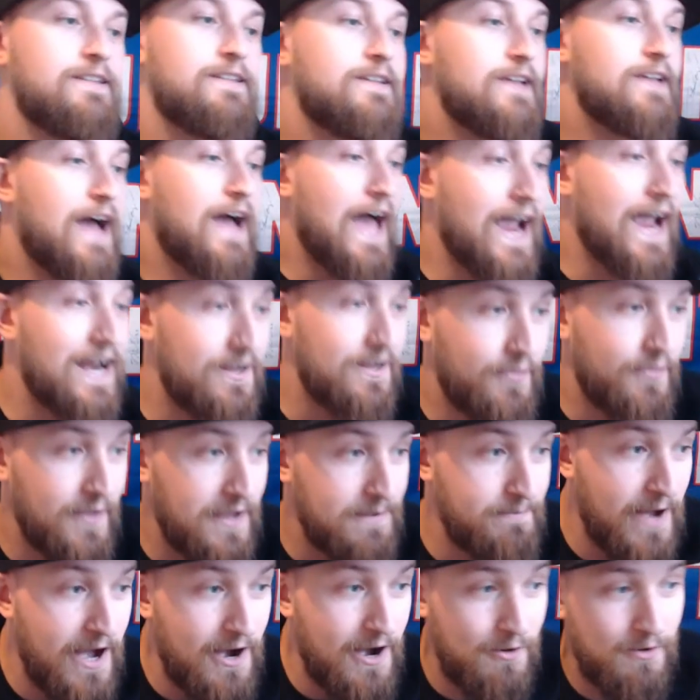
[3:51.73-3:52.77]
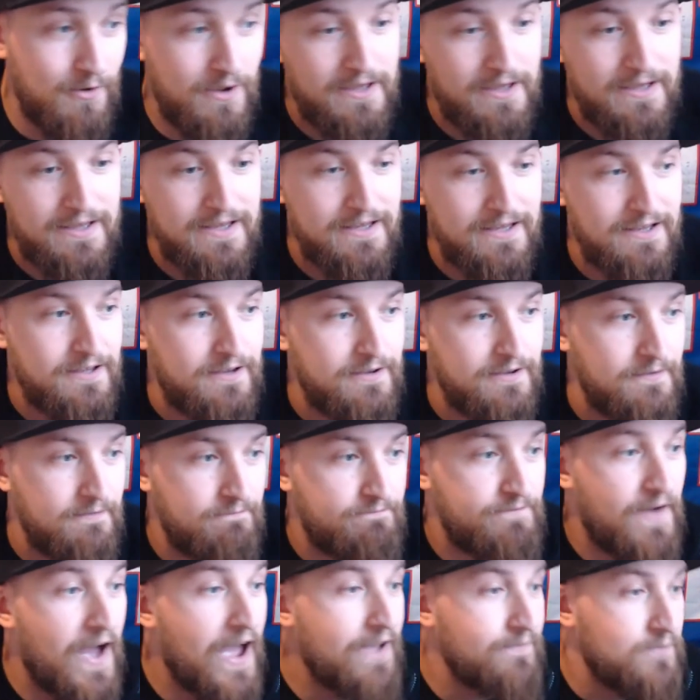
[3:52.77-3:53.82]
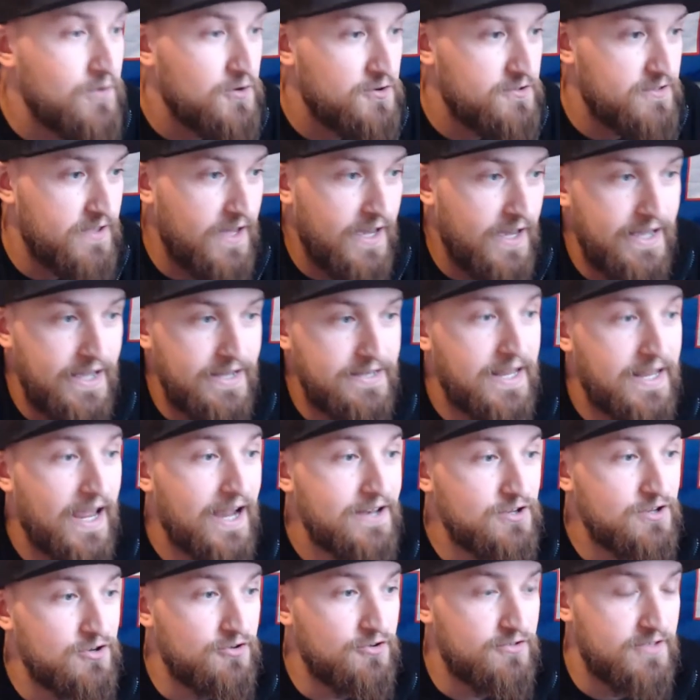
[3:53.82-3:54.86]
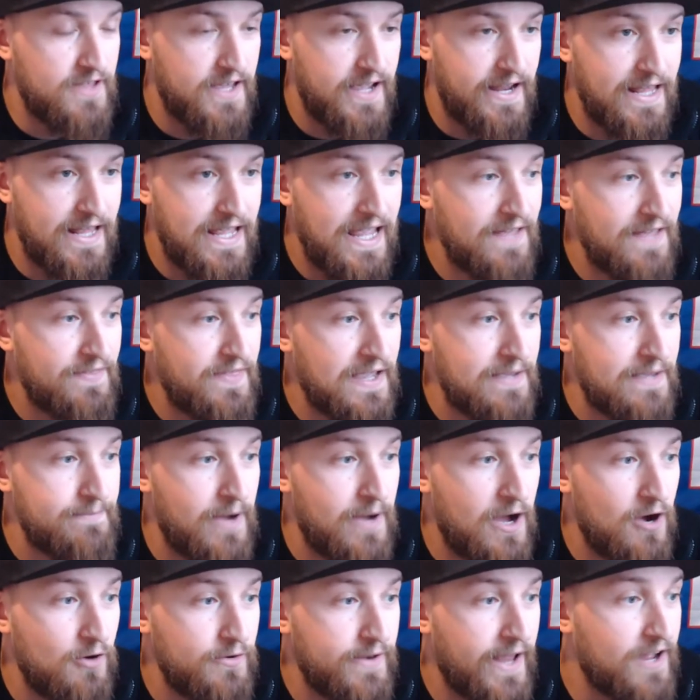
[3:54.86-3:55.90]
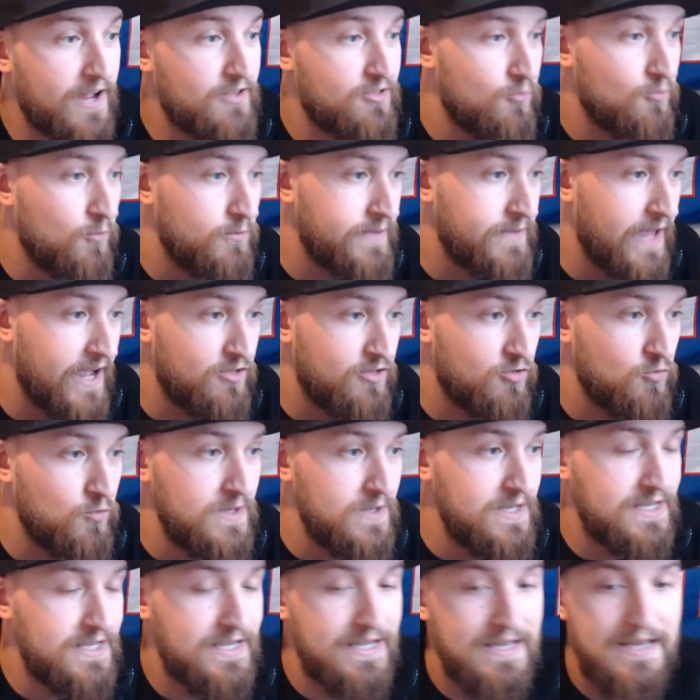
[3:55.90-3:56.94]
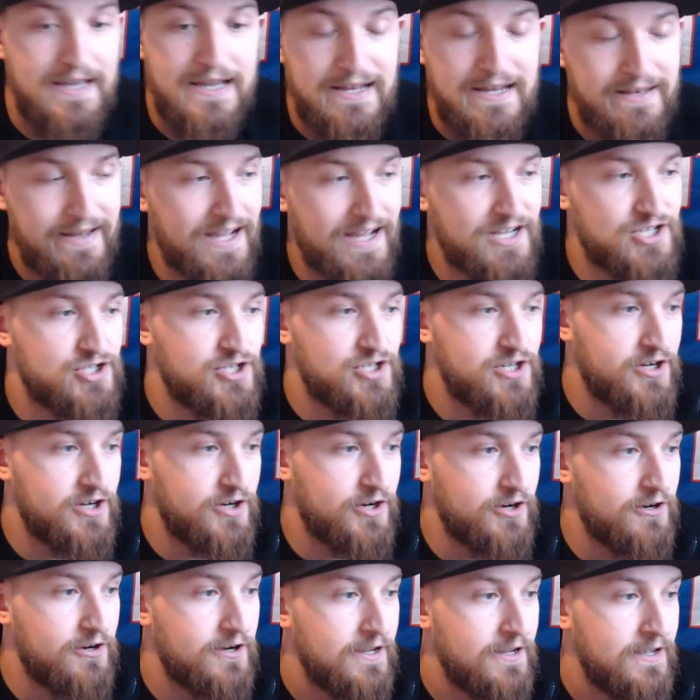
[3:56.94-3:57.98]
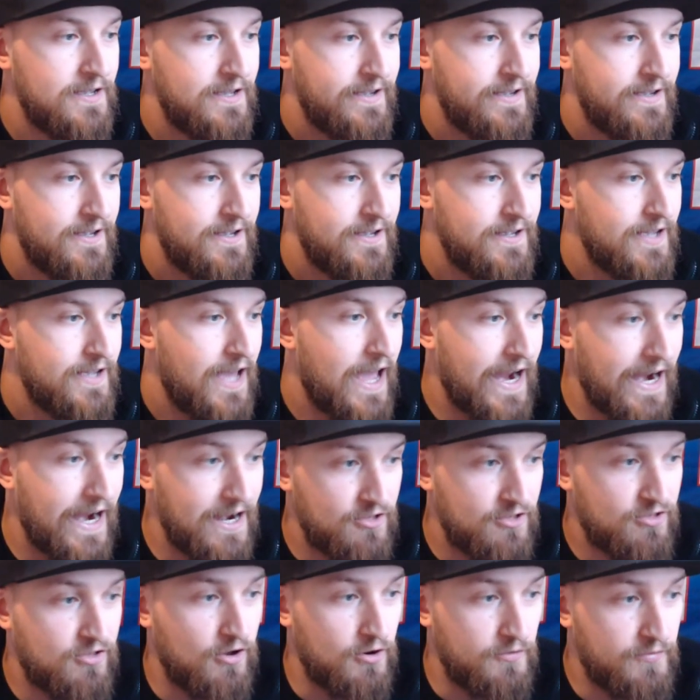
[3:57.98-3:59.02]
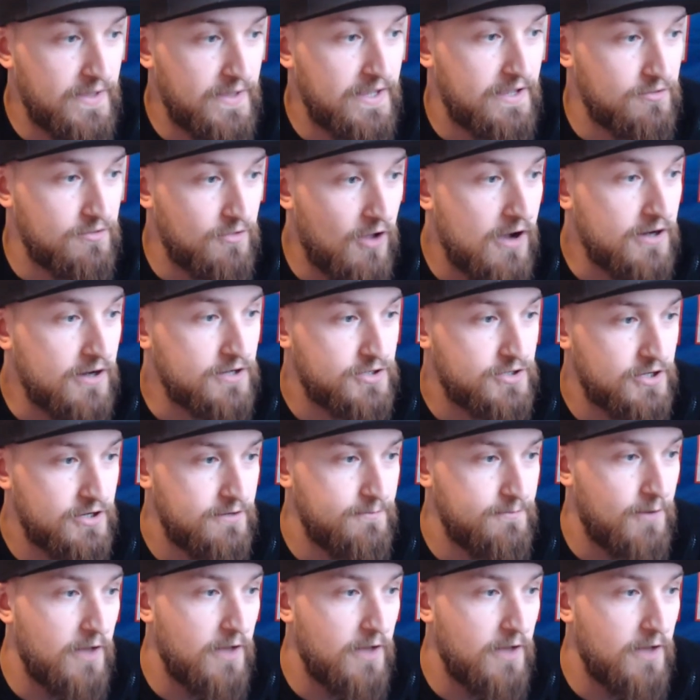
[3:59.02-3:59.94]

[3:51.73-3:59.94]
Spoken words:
I got to think about 5 years ahead, 10 years ahead. I can't think about next week, next year. I got to start thinking long-term all